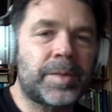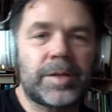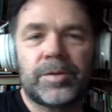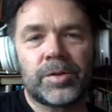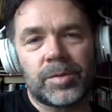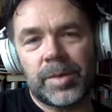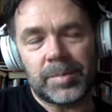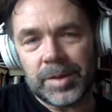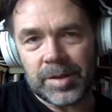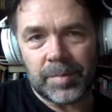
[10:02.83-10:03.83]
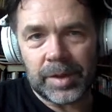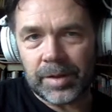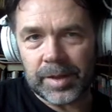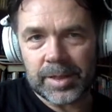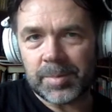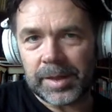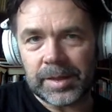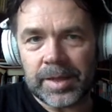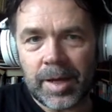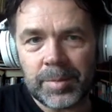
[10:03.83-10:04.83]
that, maybe something
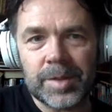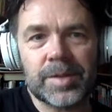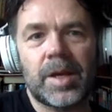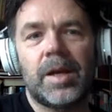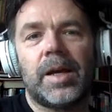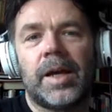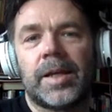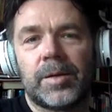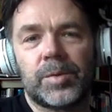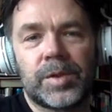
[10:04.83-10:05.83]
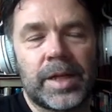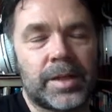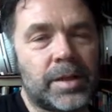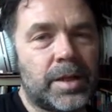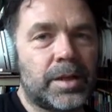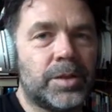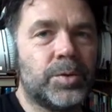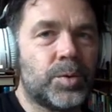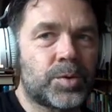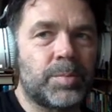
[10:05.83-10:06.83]
unexpected happens and I would then
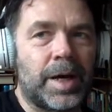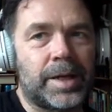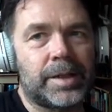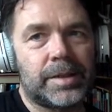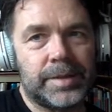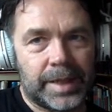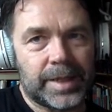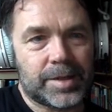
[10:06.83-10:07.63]
lose my data.